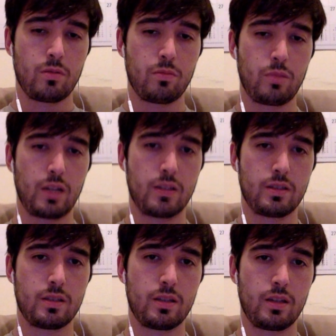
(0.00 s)

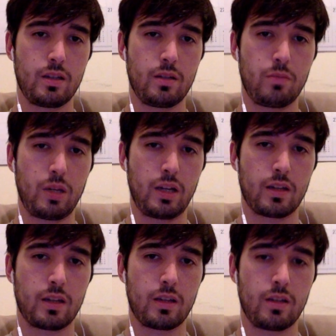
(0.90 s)
pass it back
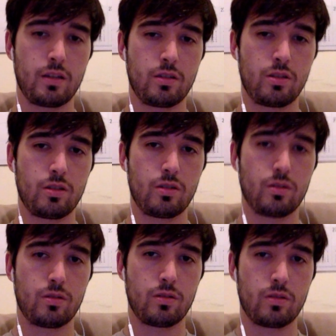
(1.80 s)
into